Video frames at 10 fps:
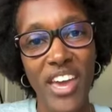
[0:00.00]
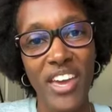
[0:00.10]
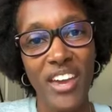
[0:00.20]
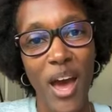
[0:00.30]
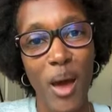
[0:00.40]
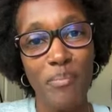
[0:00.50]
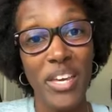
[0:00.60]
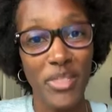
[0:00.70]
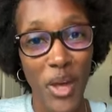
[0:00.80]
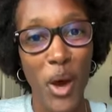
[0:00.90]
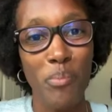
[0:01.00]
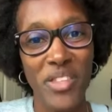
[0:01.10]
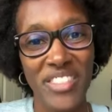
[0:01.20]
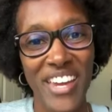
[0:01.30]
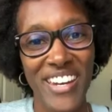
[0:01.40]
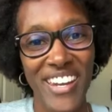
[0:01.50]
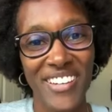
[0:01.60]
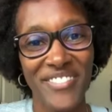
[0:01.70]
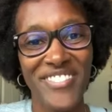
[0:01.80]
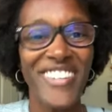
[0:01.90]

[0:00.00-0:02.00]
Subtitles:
they get the help that they need.